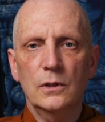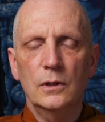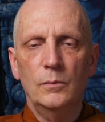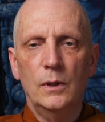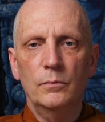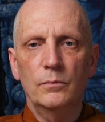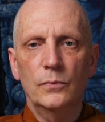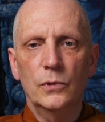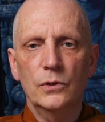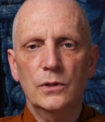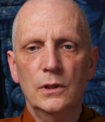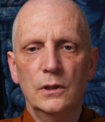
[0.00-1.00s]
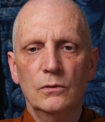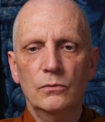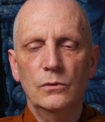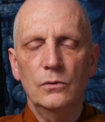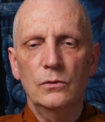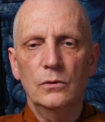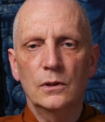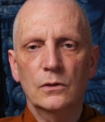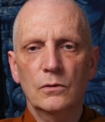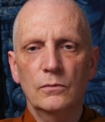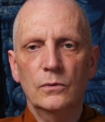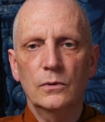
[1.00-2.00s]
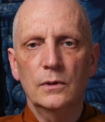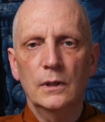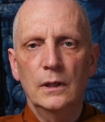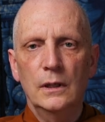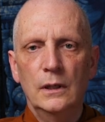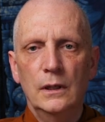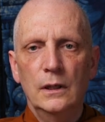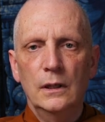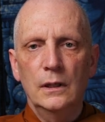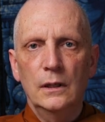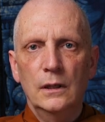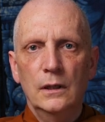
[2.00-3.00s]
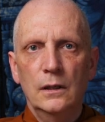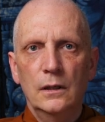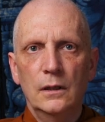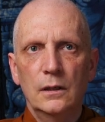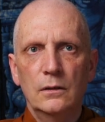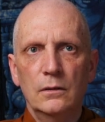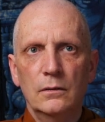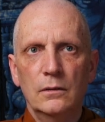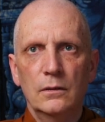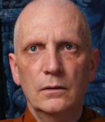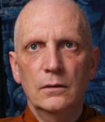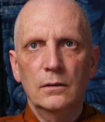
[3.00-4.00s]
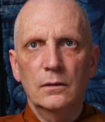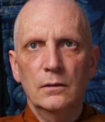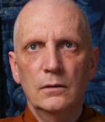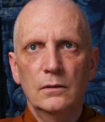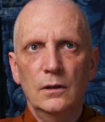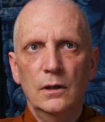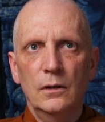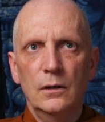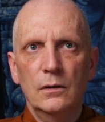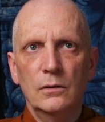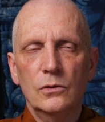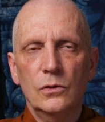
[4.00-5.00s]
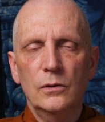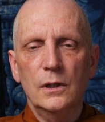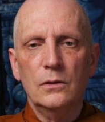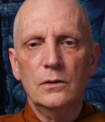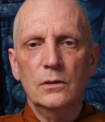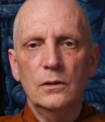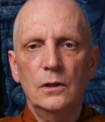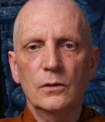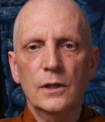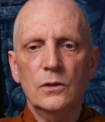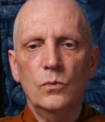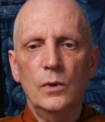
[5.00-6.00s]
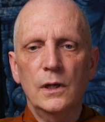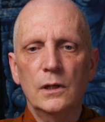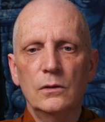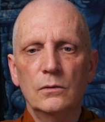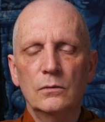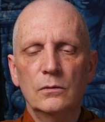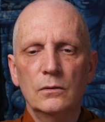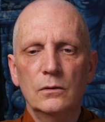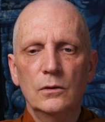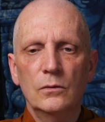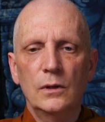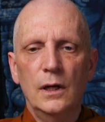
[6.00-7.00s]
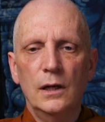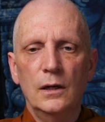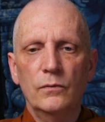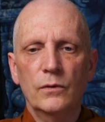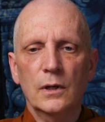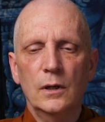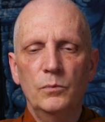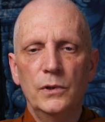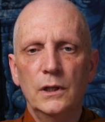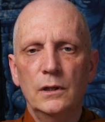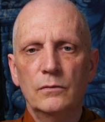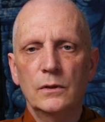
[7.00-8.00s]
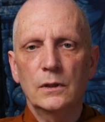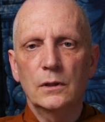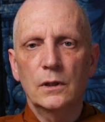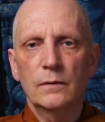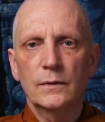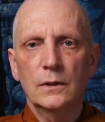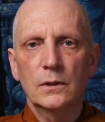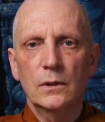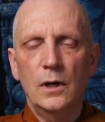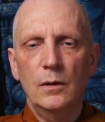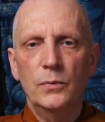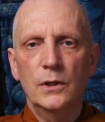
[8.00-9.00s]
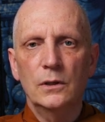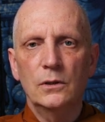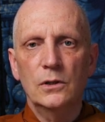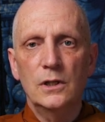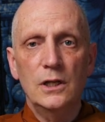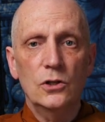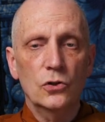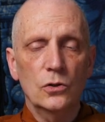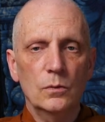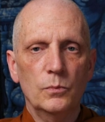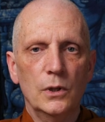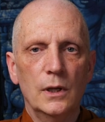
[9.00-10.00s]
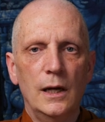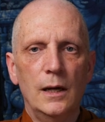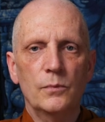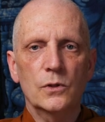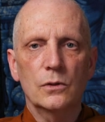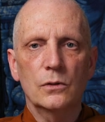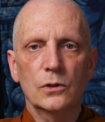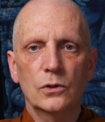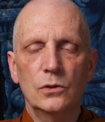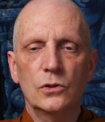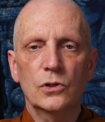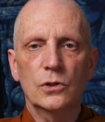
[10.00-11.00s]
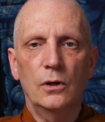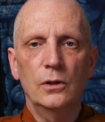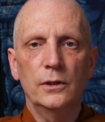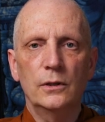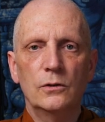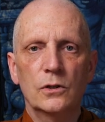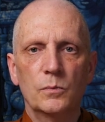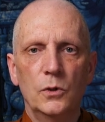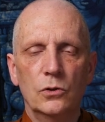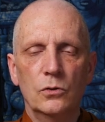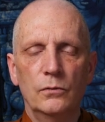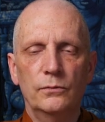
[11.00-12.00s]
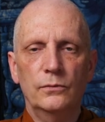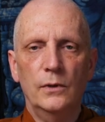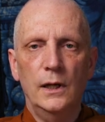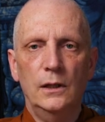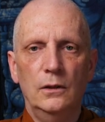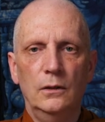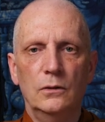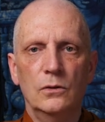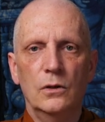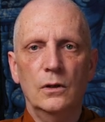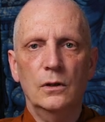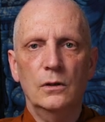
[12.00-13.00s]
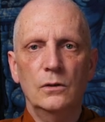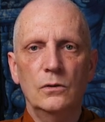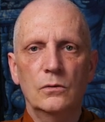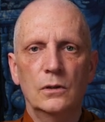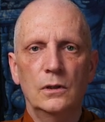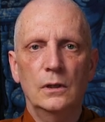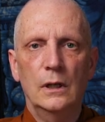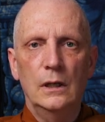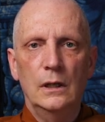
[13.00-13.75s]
come up, bursting through and so forth. And so that's, that's why you have the company of a competent teacher, perhaps, or a good, solid spiritual friend, and you can